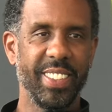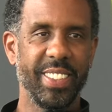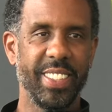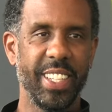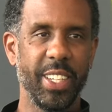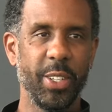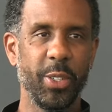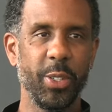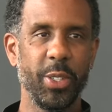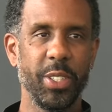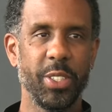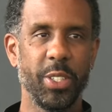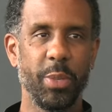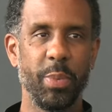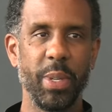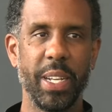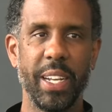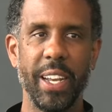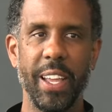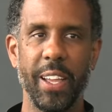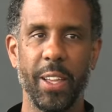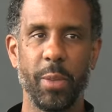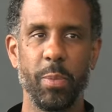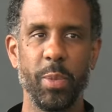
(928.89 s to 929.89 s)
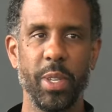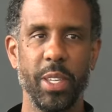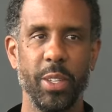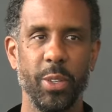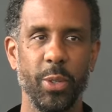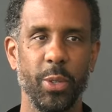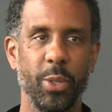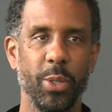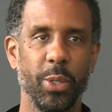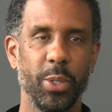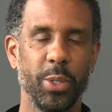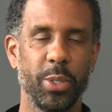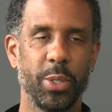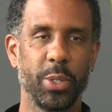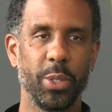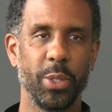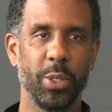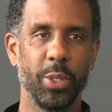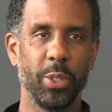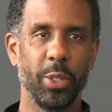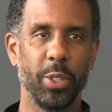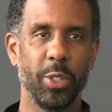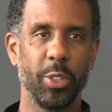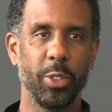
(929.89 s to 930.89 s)
Diego is a bit like me, you know,
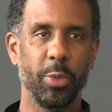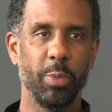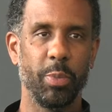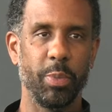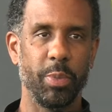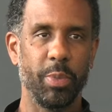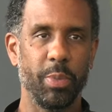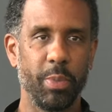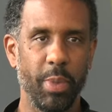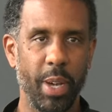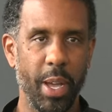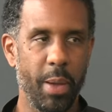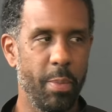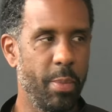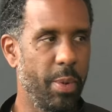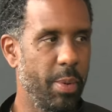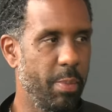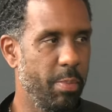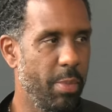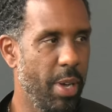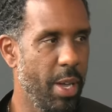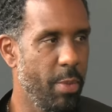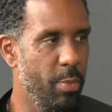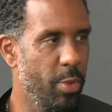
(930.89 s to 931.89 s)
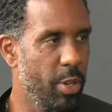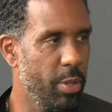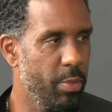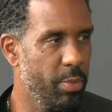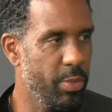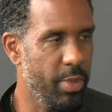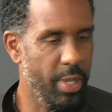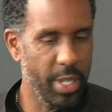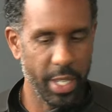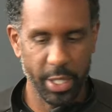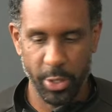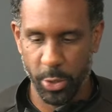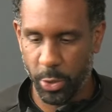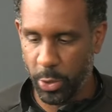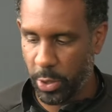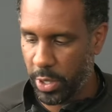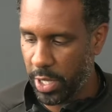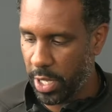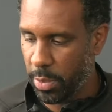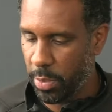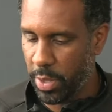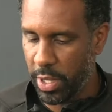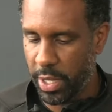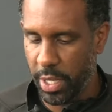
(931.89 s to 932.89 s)
so my mom likes to
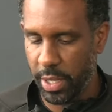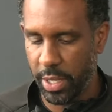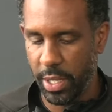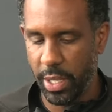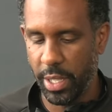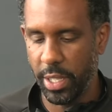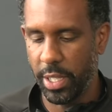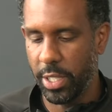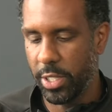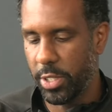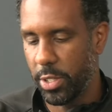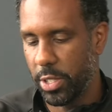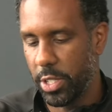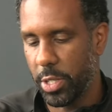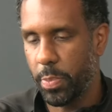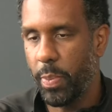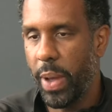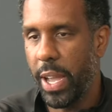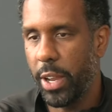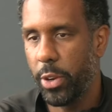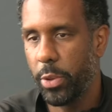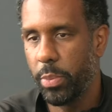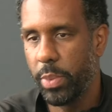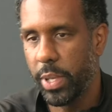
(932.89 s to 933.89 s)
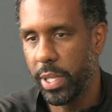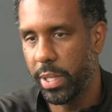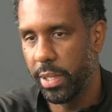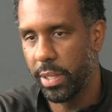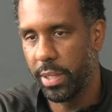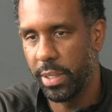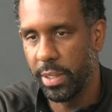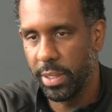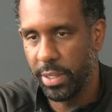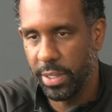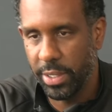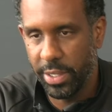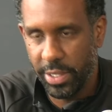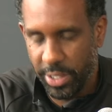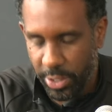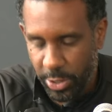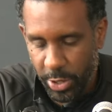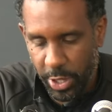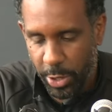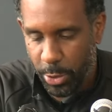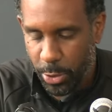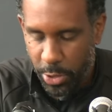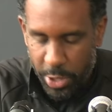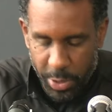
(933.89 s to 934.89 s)
tell me that, hey, smile a bit, you know,
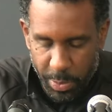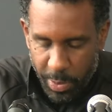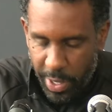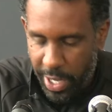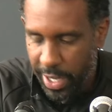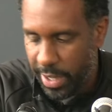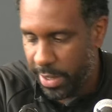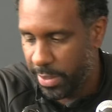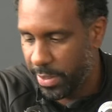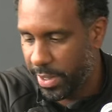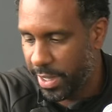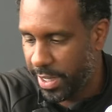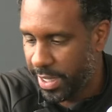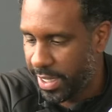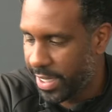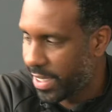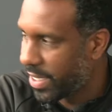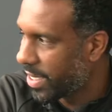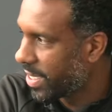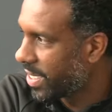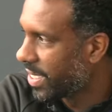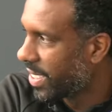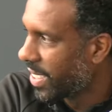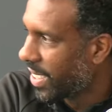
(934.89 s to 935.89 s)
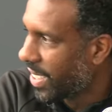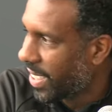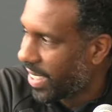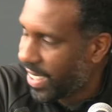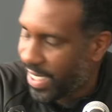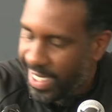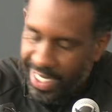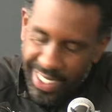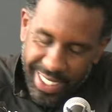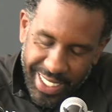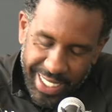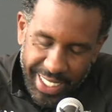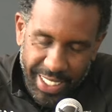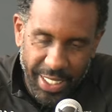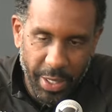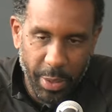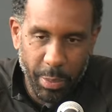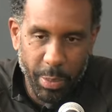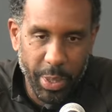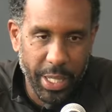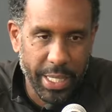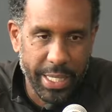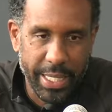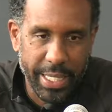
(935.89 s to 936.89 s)
try to smile. Yeah. Because,
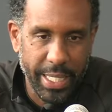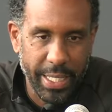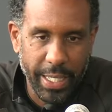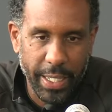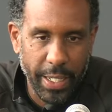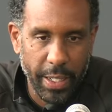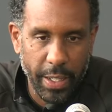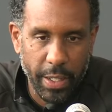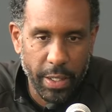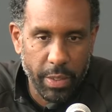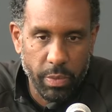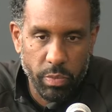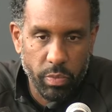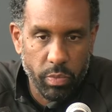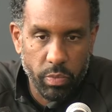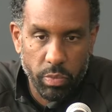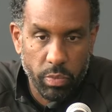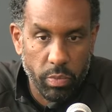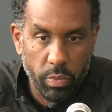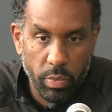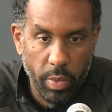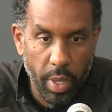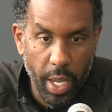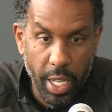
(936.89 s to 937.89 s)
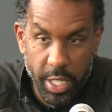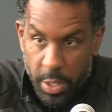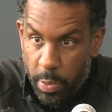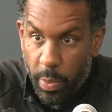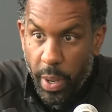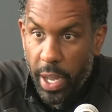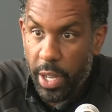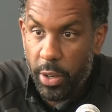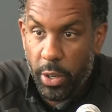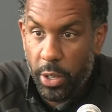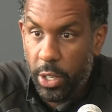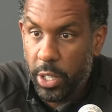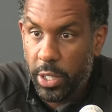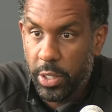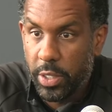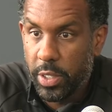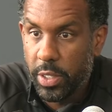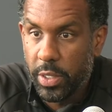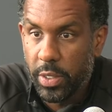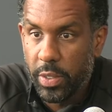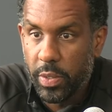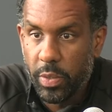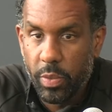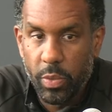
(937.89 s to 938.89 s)
but I smile a lot,
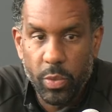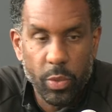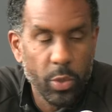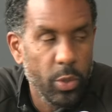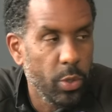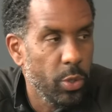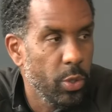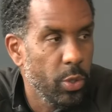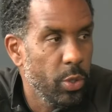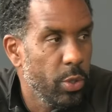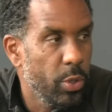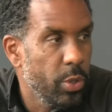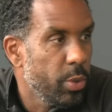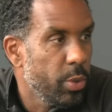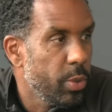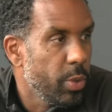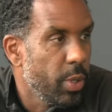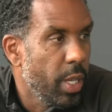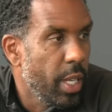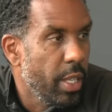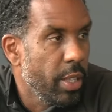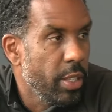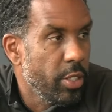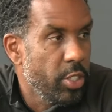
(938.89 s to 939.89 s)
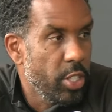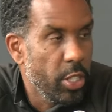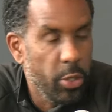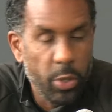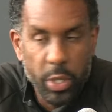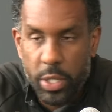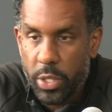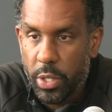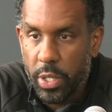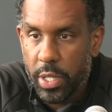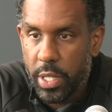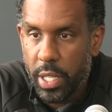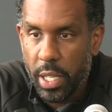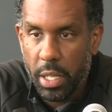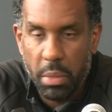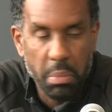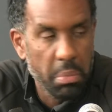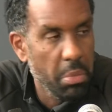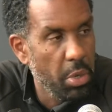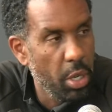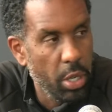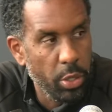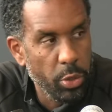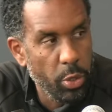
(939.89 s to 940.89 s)
mm-hmm. you know, and Diego is the
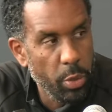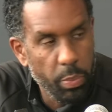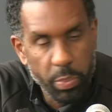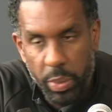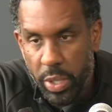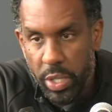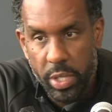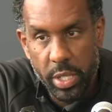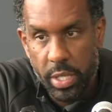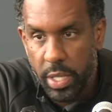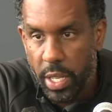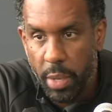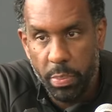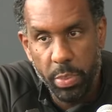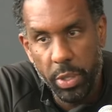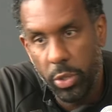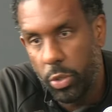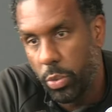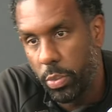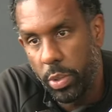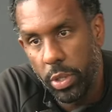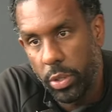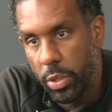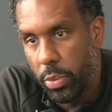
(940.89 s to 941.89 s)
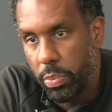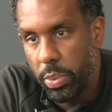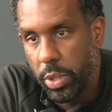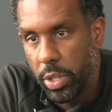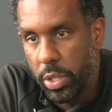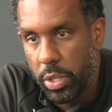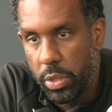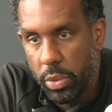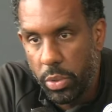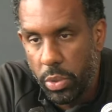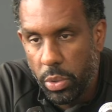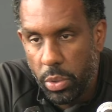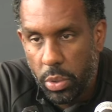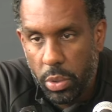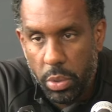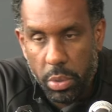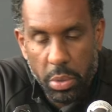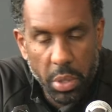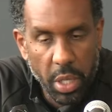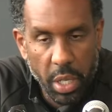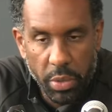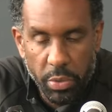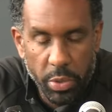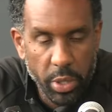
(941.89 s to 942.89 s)
same. On the pitch, he's happy to be on the pitch, you
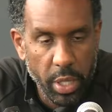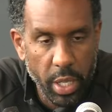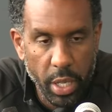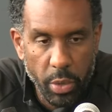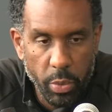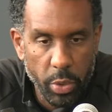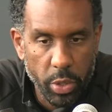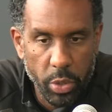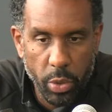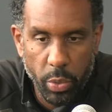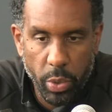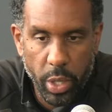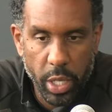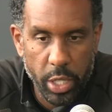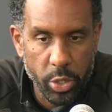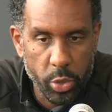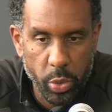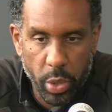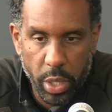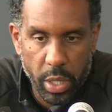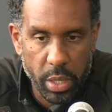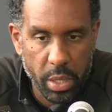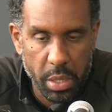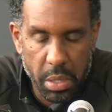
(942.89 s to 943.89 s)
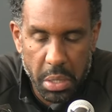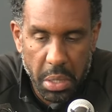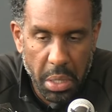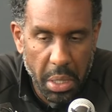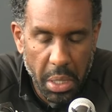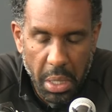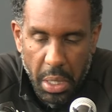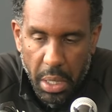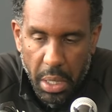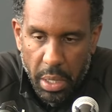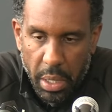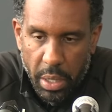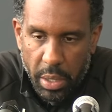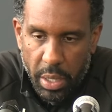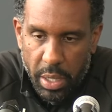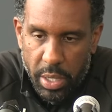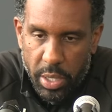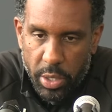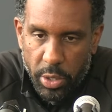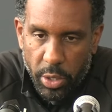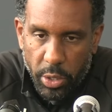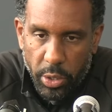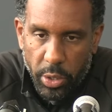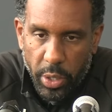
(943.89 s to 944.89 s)
know, every day with the way he trains.
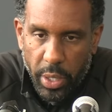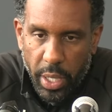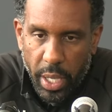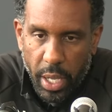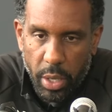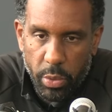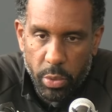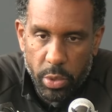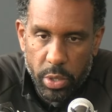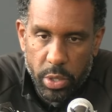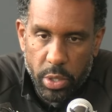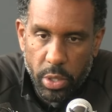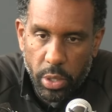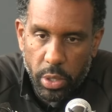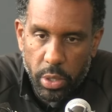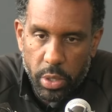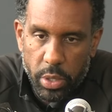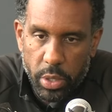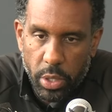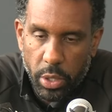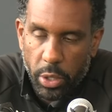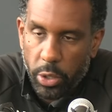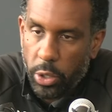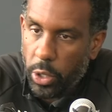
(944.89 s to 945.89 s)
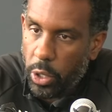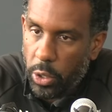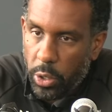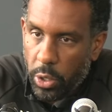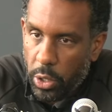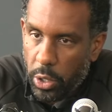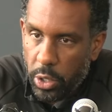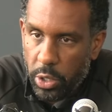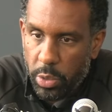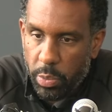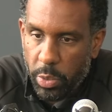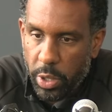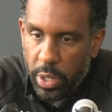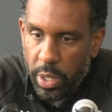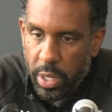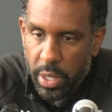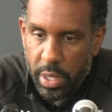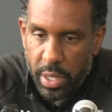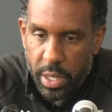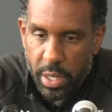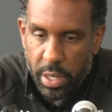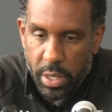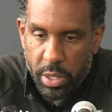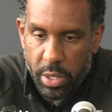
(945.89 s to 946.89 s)
This is not the guy who is going to talk a lot, but
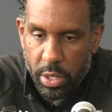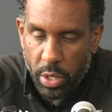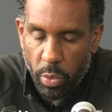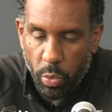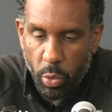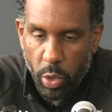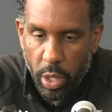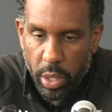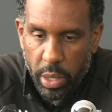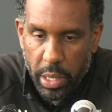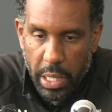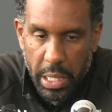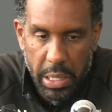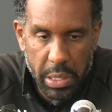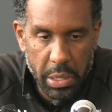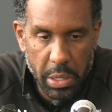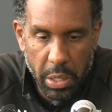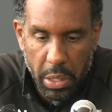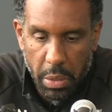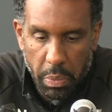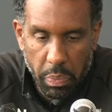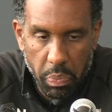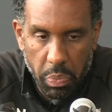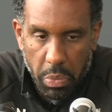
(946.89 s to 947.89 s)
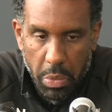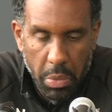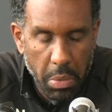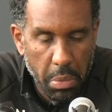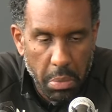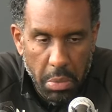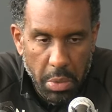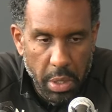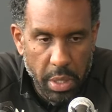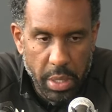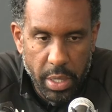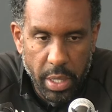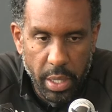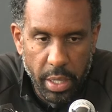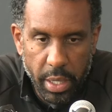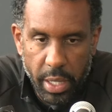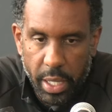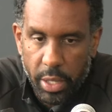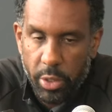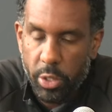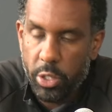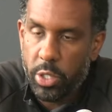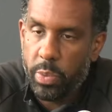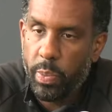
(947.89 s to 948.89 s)
this is someone that is going to
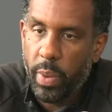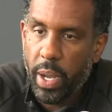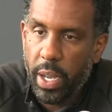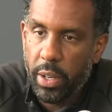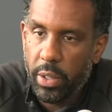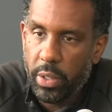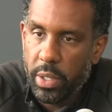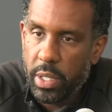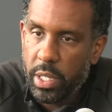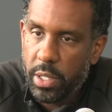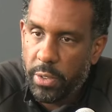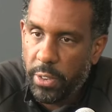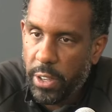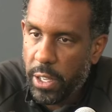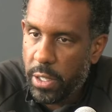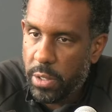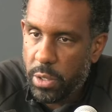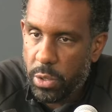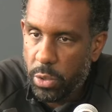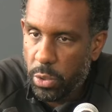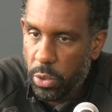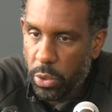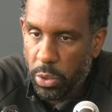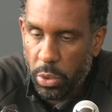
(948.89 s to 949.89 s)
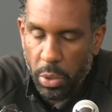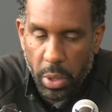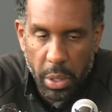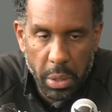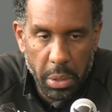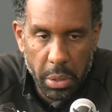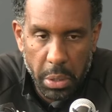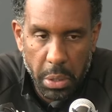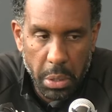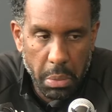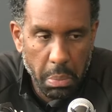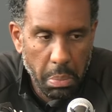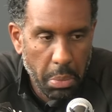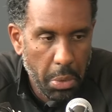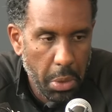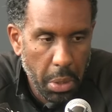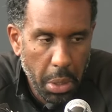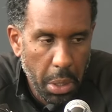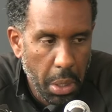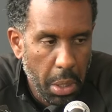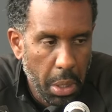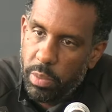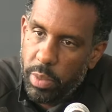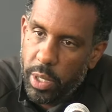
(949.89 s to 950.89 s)
get the smile on his face, you know, and
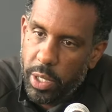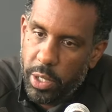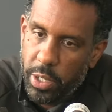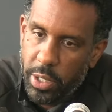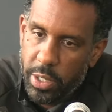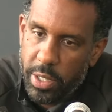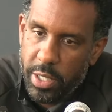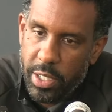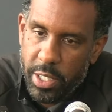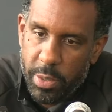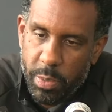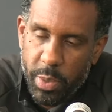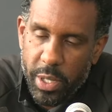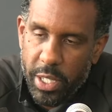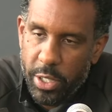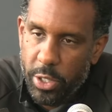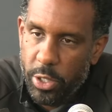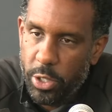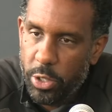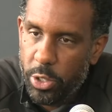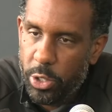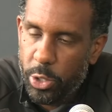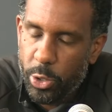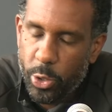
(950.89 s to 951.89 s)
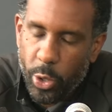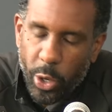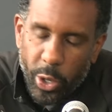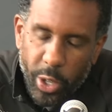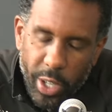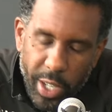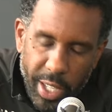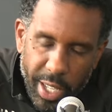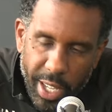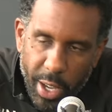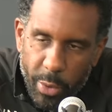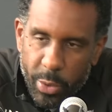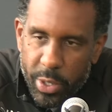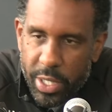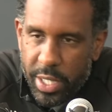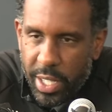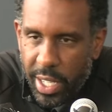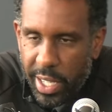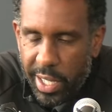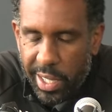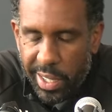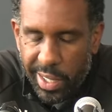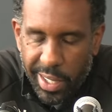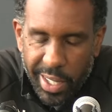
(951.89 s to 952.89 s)
because he's been struggling, I would
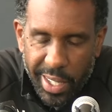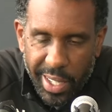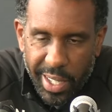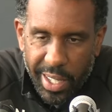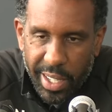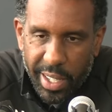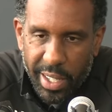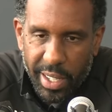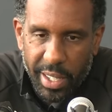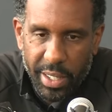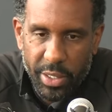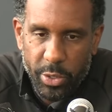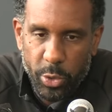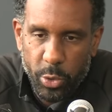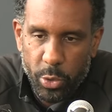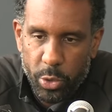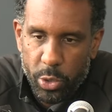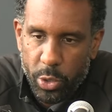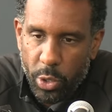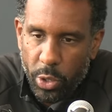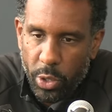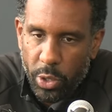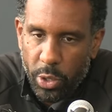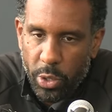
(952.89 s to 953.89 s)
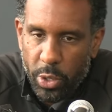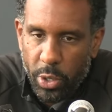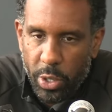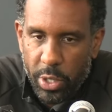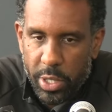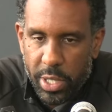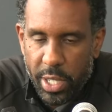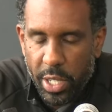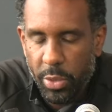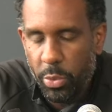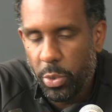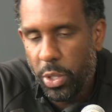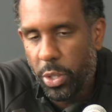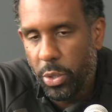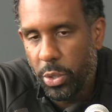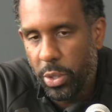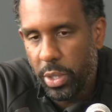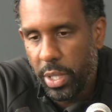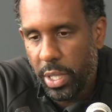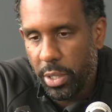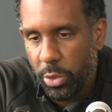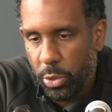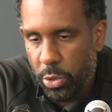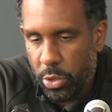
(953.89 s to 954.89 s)
say, to score goals, and we know
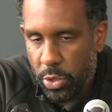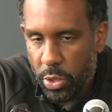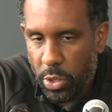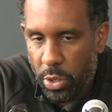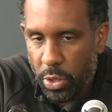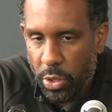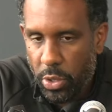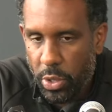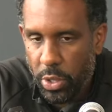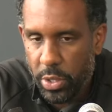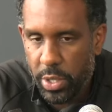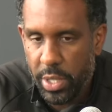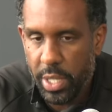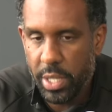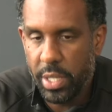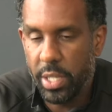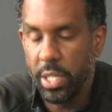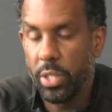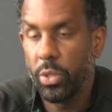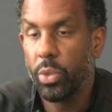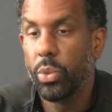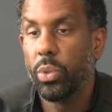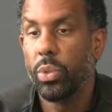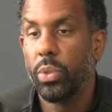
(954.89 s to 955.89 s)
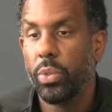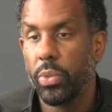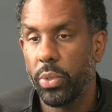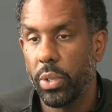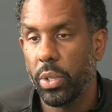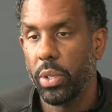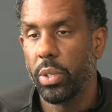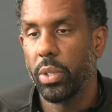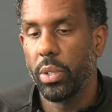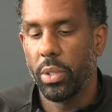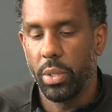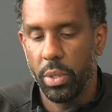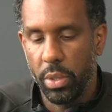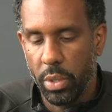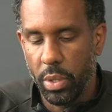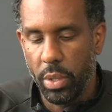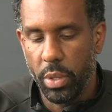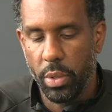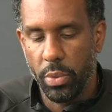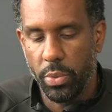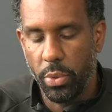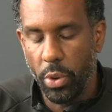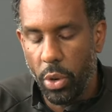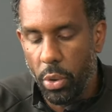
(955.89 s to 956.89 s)
that to score goals, this is good for
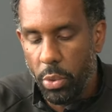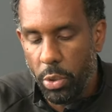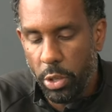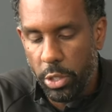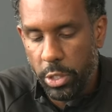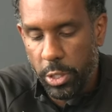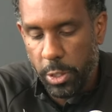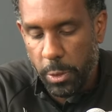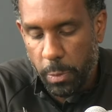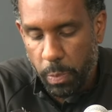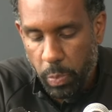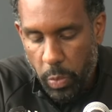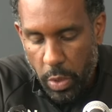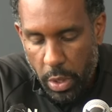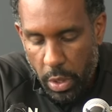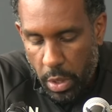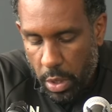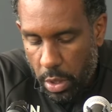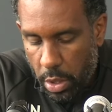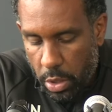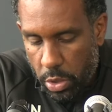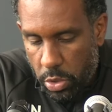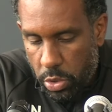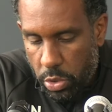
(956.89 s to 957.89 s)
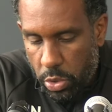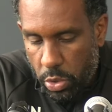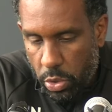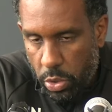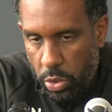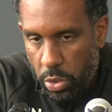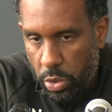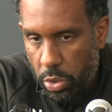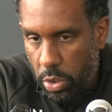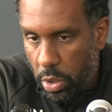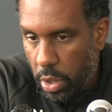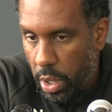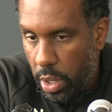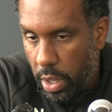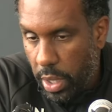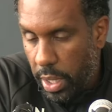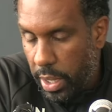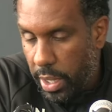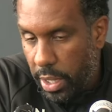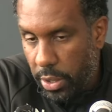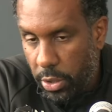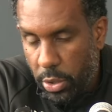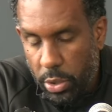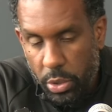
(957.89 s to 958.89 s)
forwards. So, and
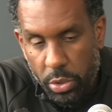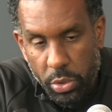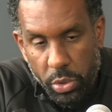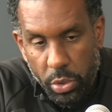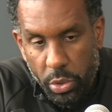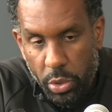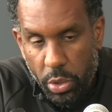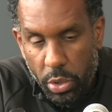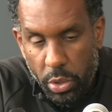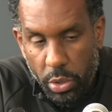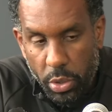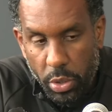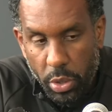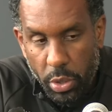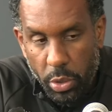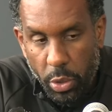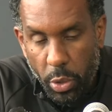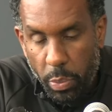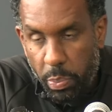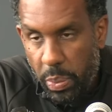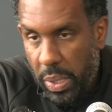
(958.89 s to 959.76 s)
like I told you, the